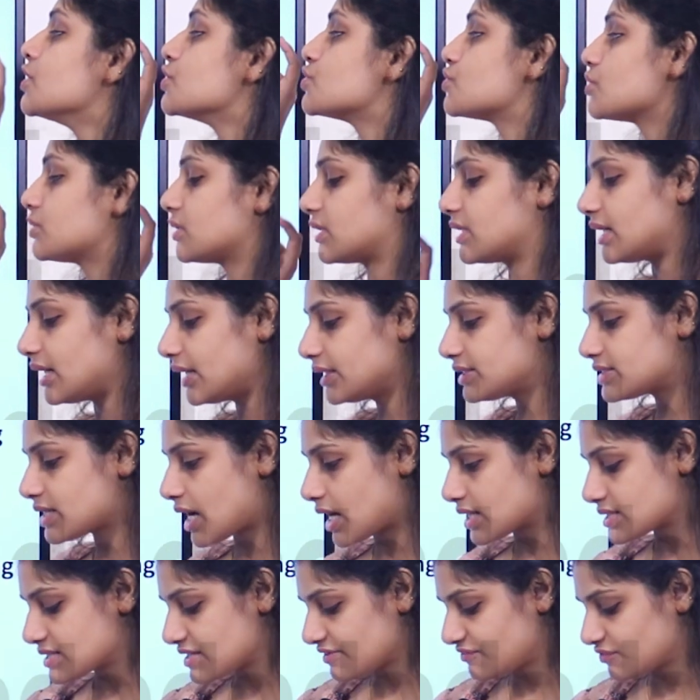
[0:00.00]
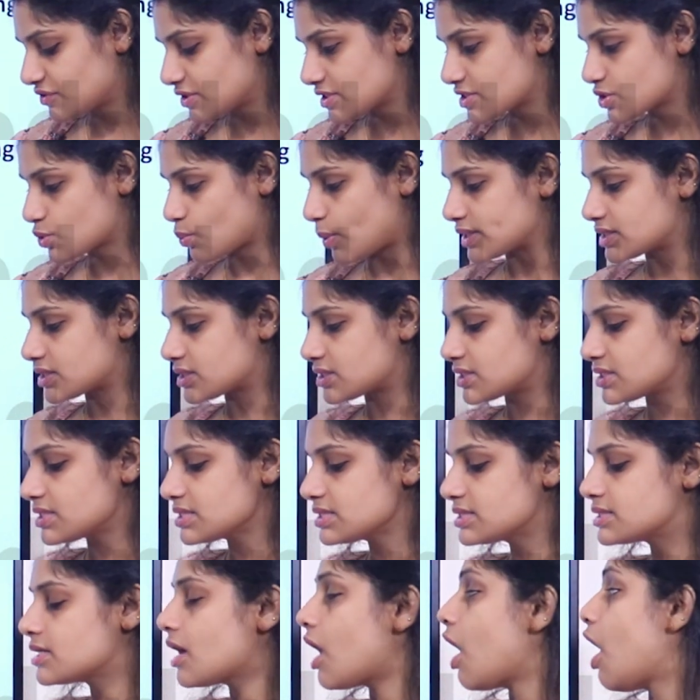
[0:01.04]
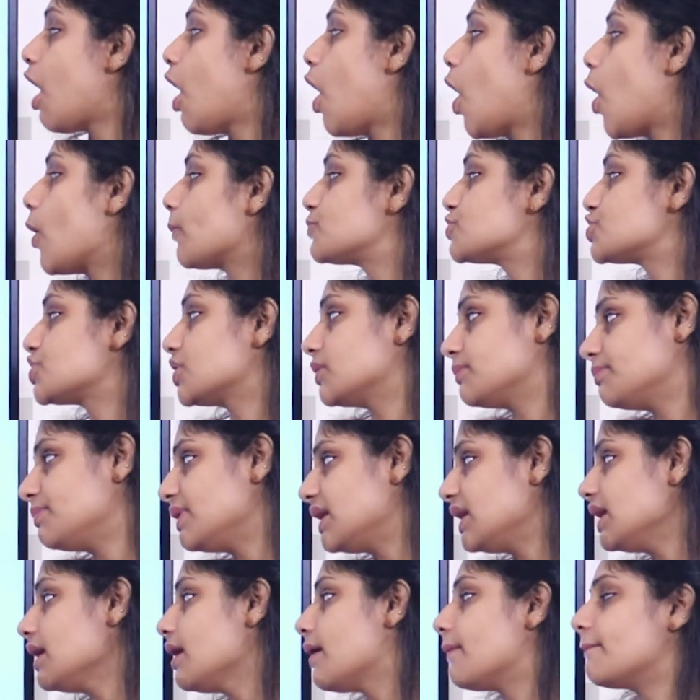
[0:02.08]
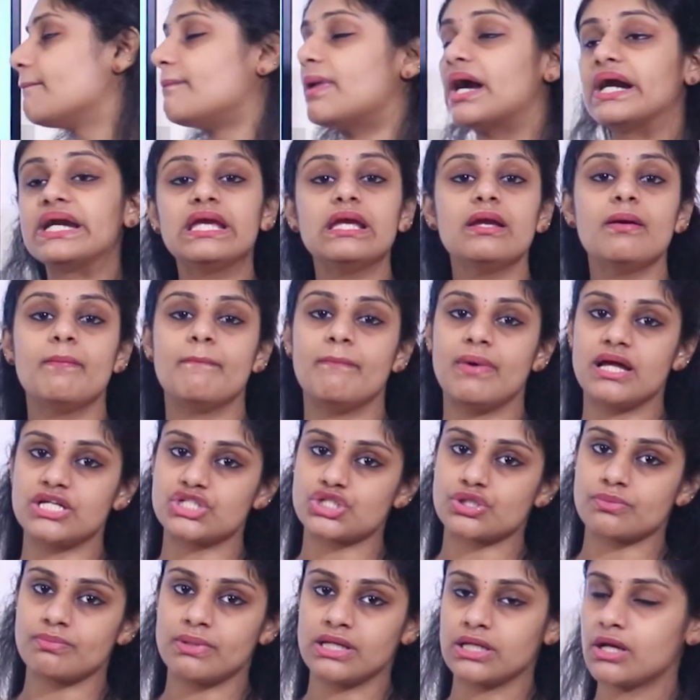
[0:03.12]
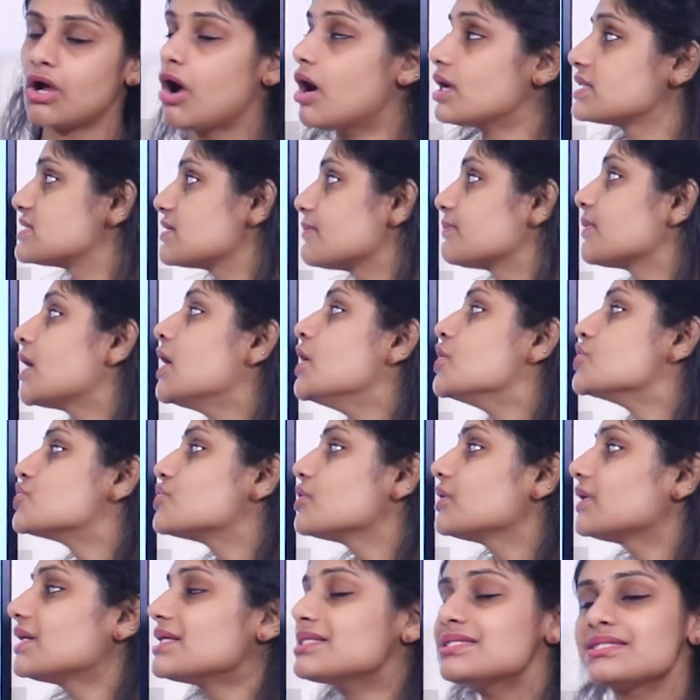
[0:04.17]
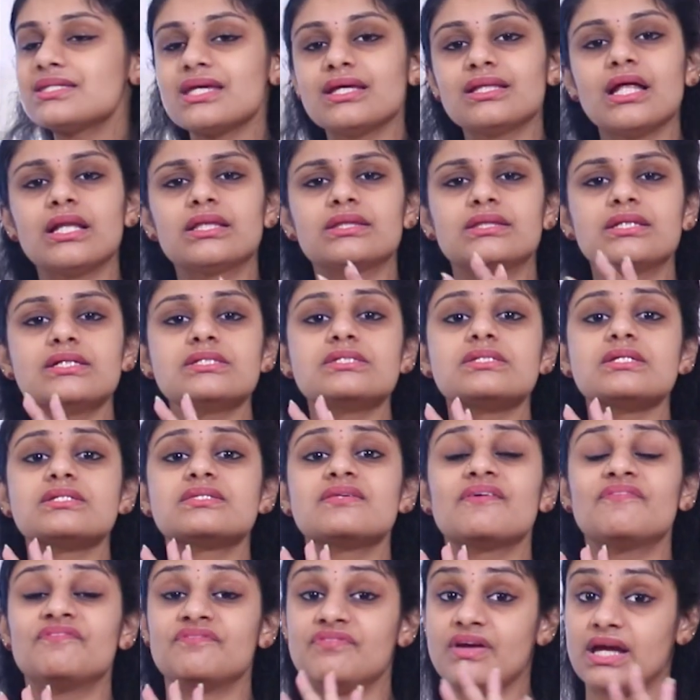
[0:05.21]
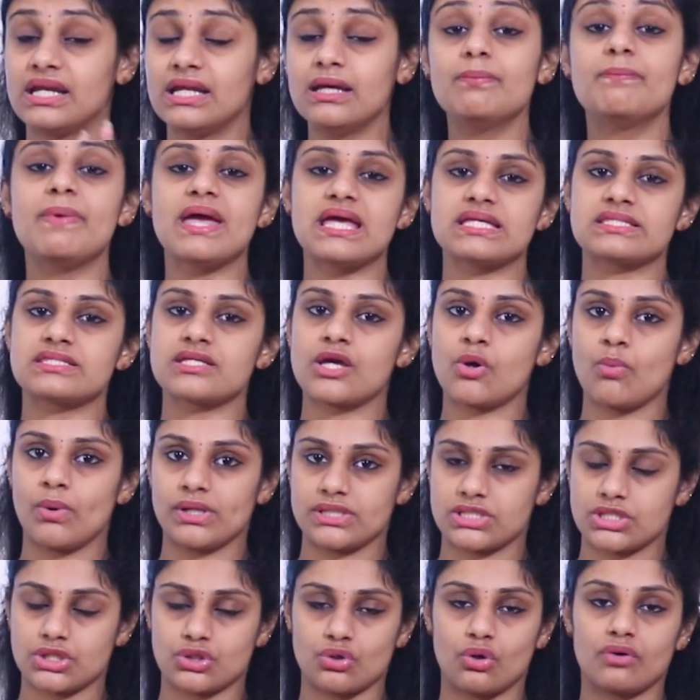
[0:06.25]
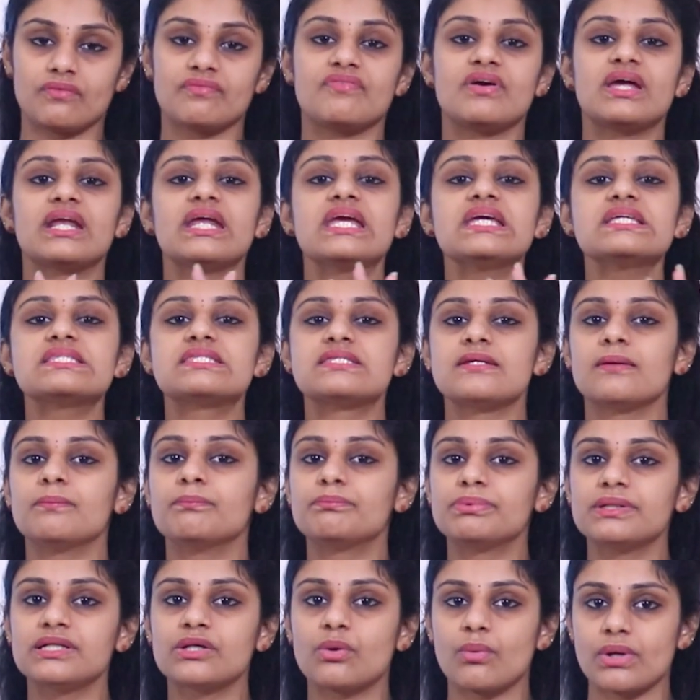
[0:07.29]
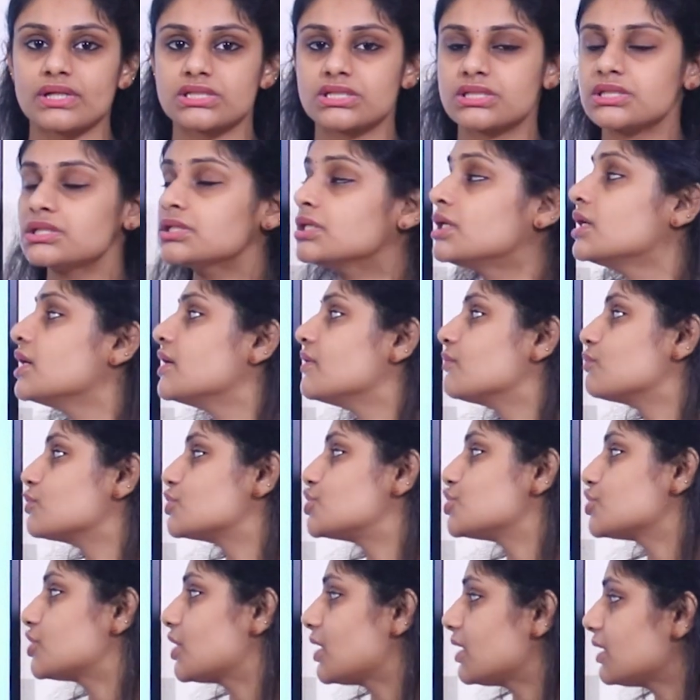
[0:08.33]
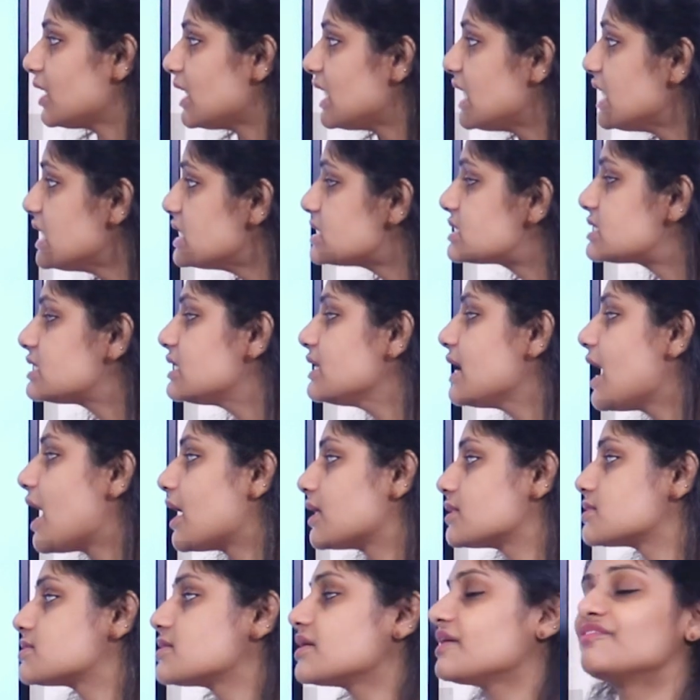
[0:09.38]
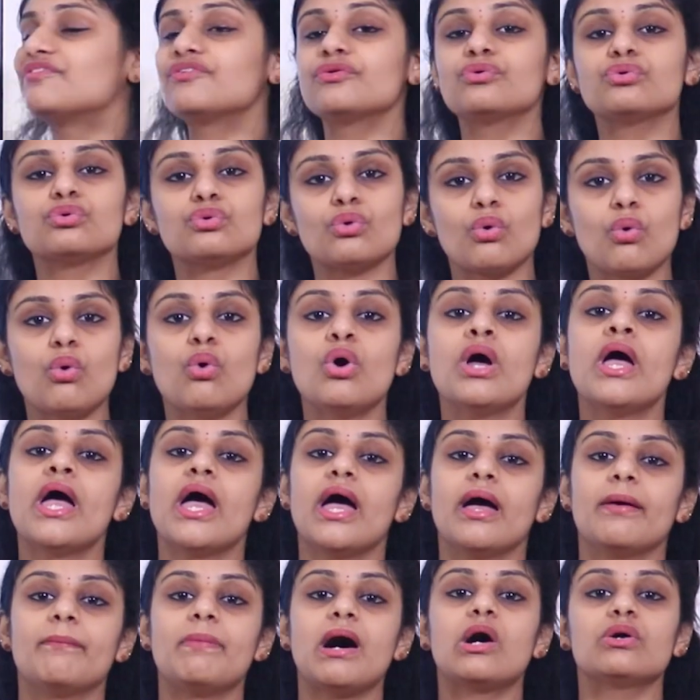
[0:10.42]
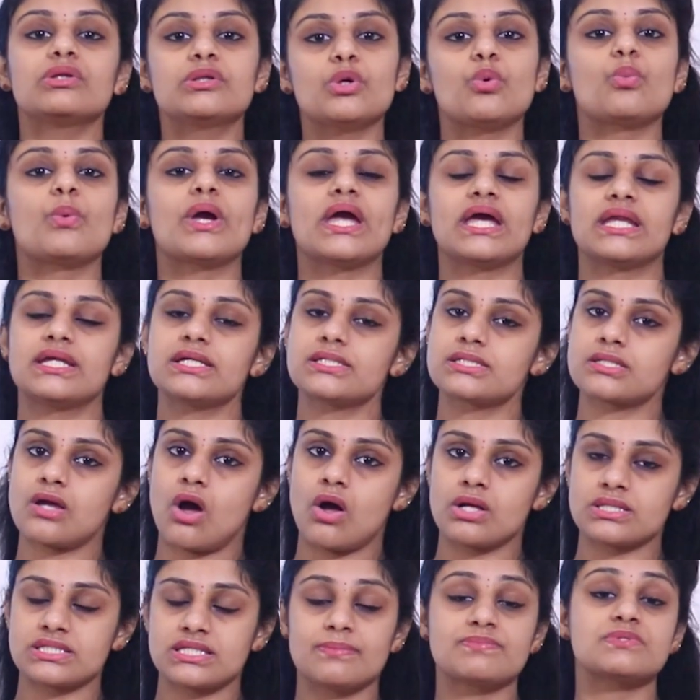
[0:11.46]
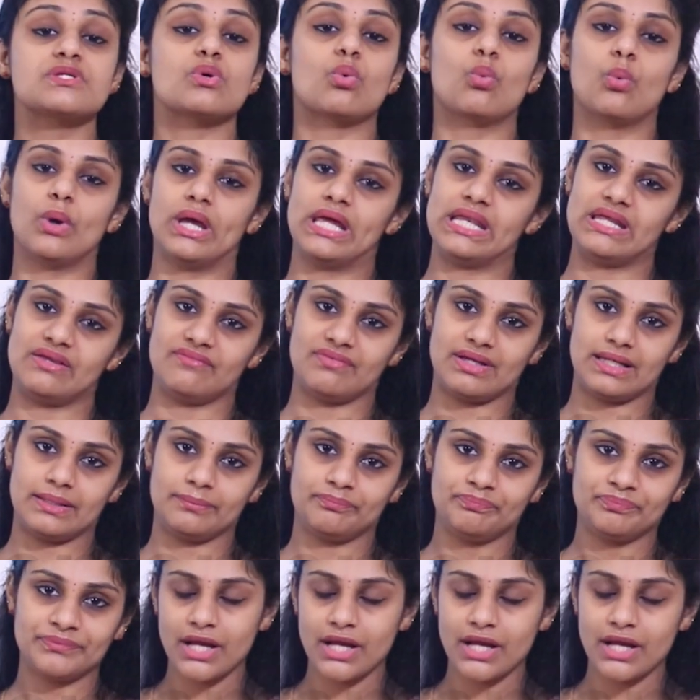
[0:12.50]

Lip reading: So the correct answer for this question is option B, money measurement concept. So you can see that this is a very basic question or very simple question which you can easily answer if you know about the various concepts very well.